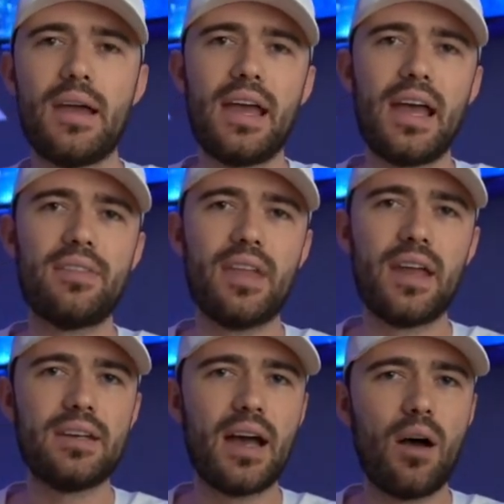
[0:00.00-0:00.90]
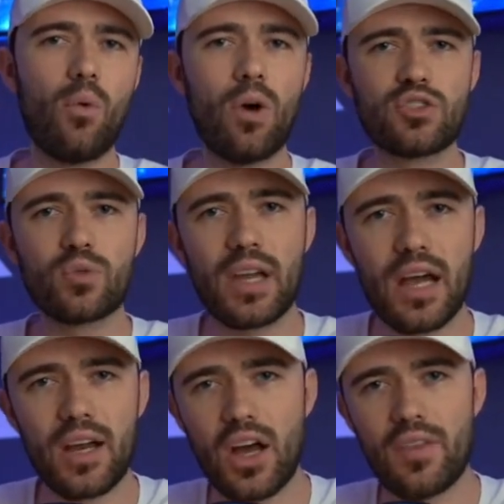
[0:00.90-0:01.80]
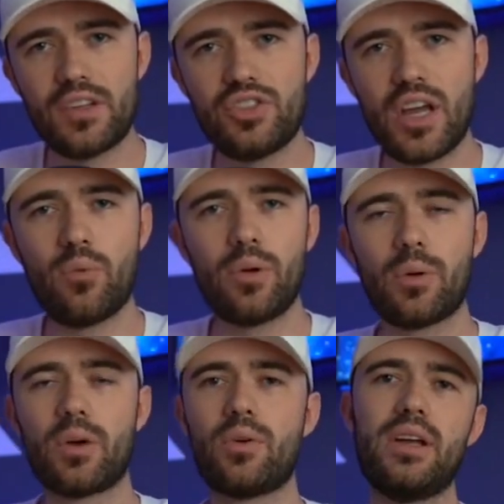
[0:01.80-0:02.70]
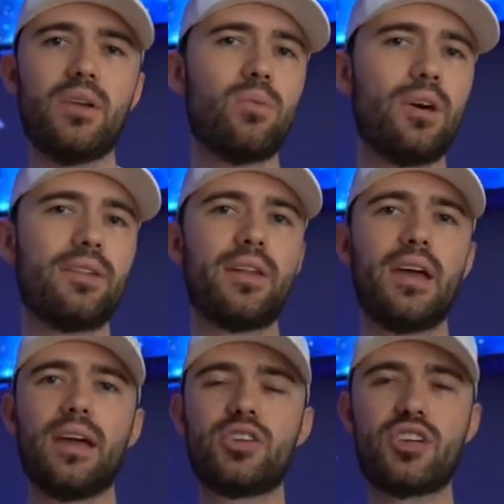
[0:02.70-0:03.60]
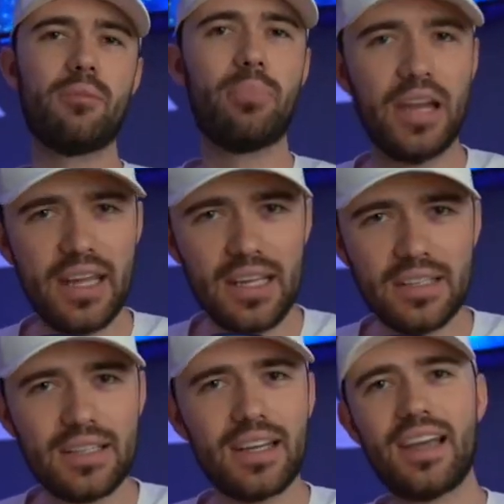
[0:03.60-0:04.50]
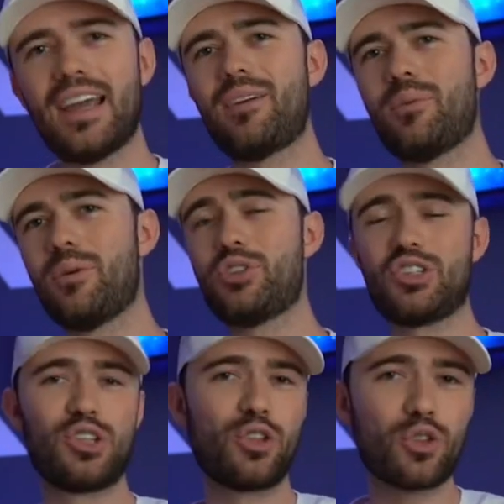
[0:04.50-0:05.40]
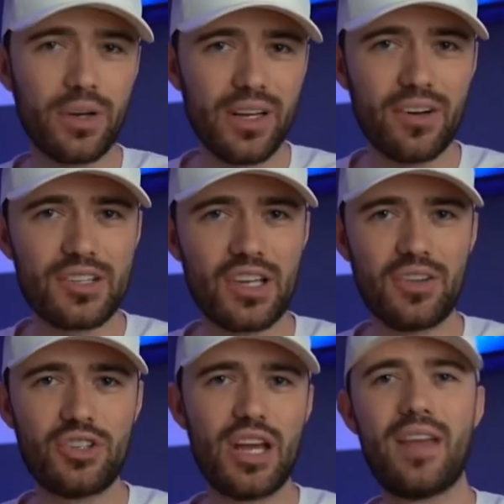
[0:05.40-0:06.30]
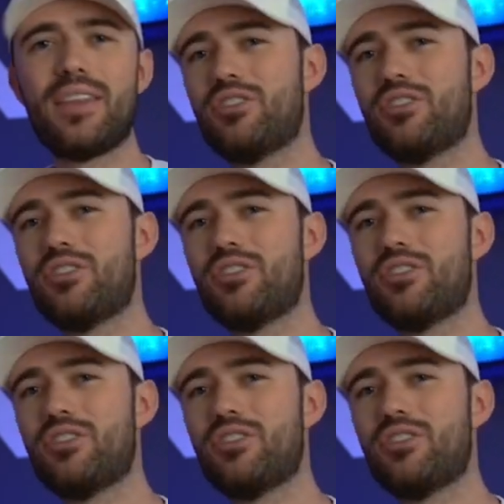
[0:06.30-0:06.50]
And then uh, once we got on the jet, we were greeted with champagne, and it was just the three of us on the jet.